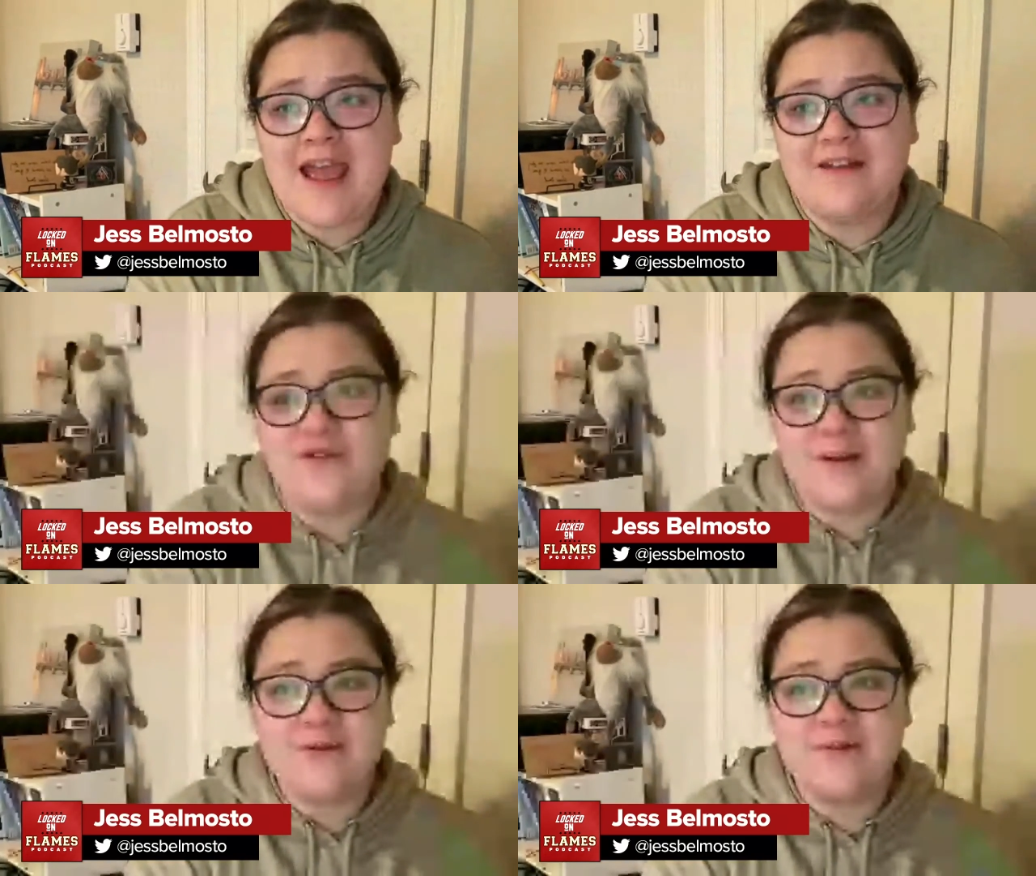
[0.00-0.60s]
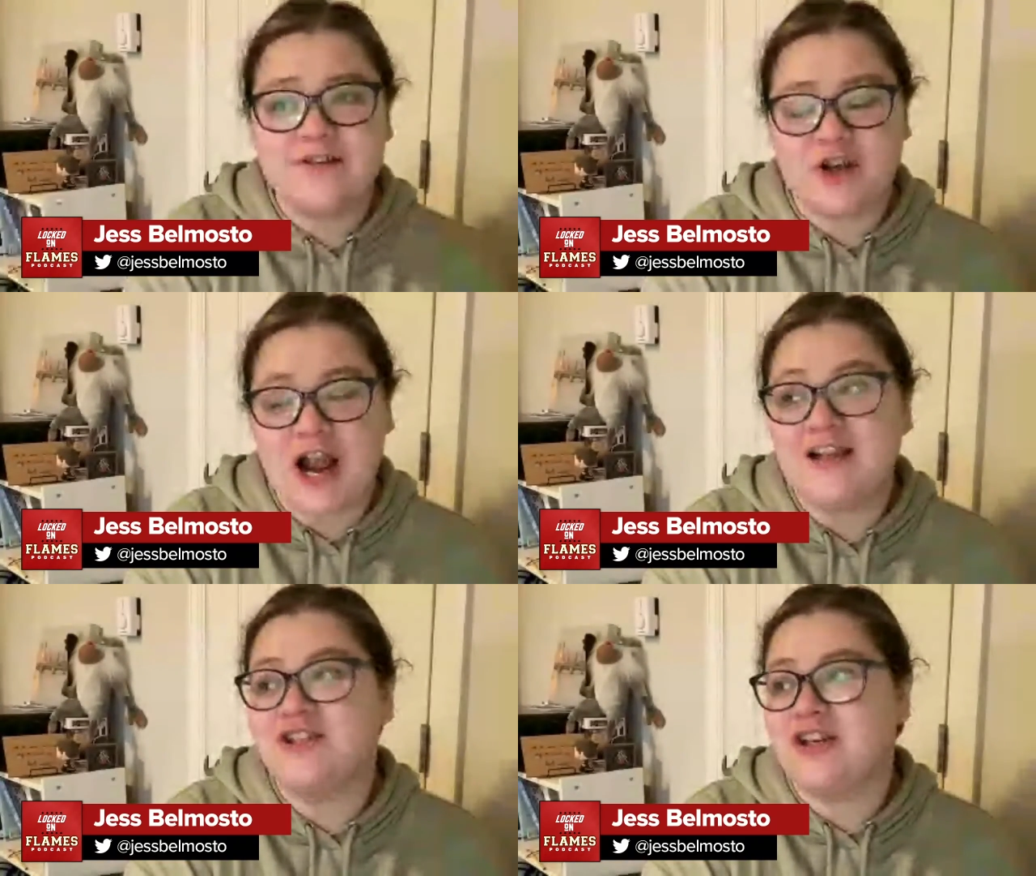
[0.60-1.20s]
And for him to be
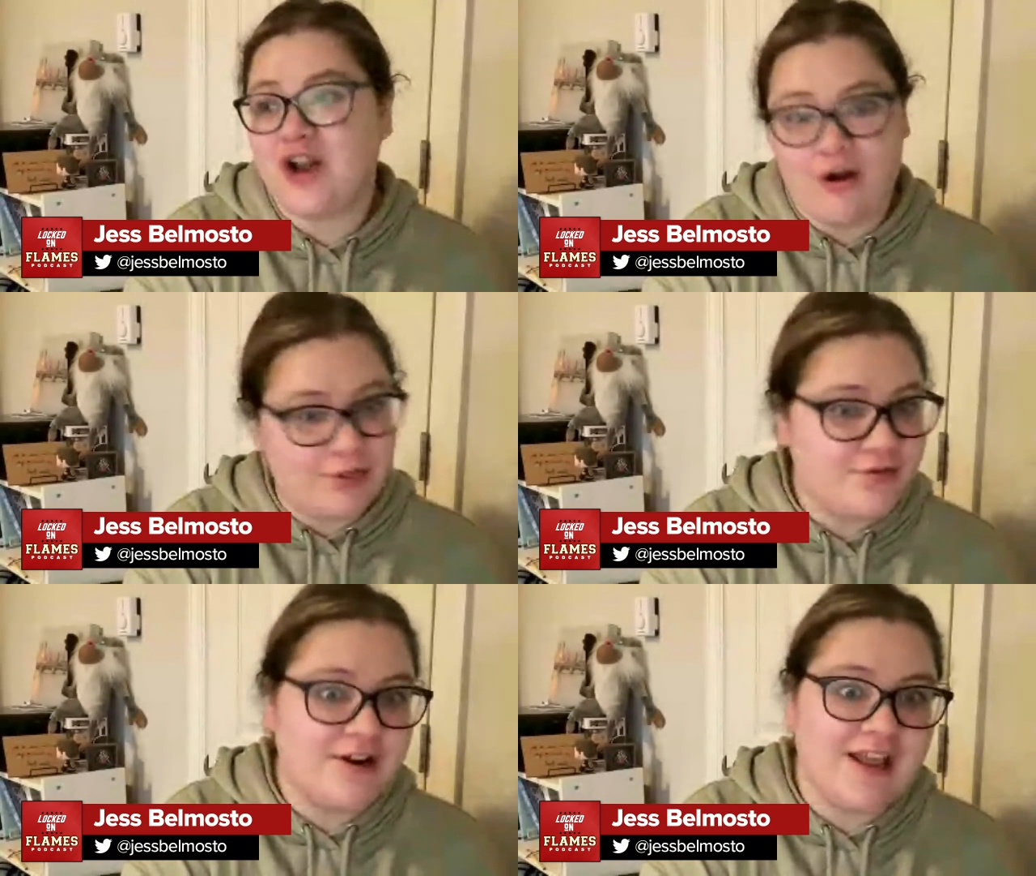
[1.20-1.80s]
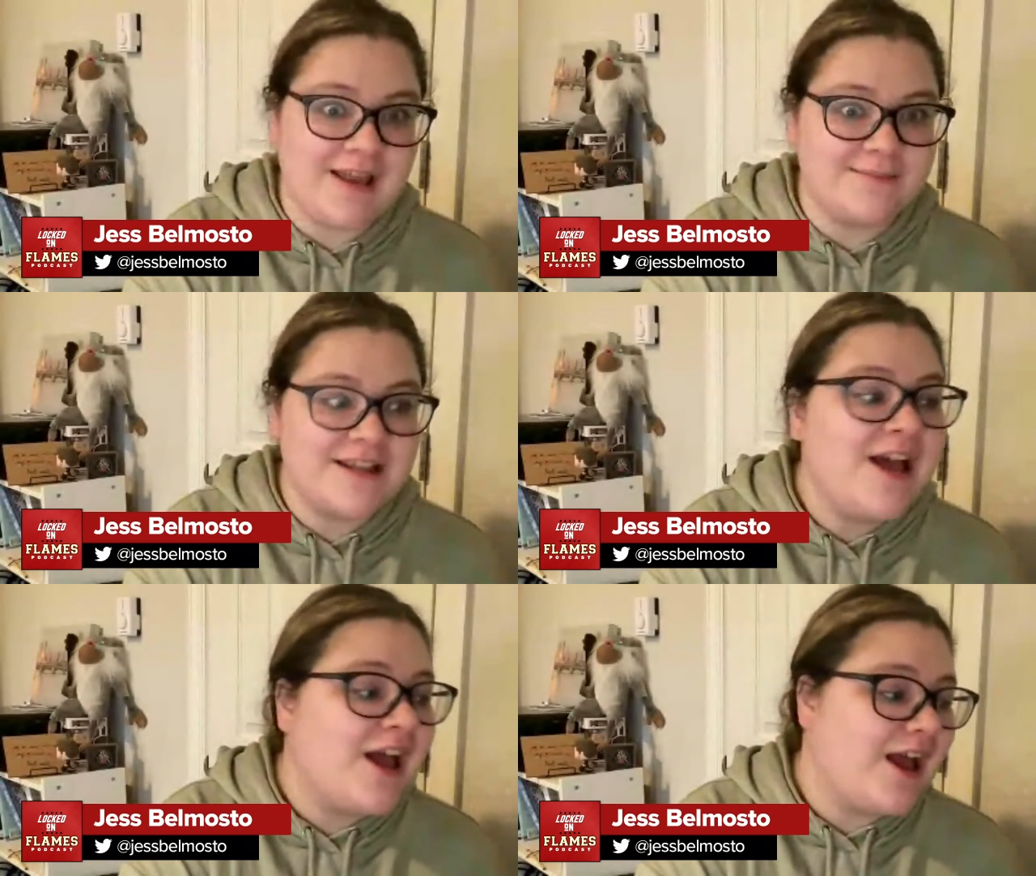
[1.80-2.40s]
scratched in all three games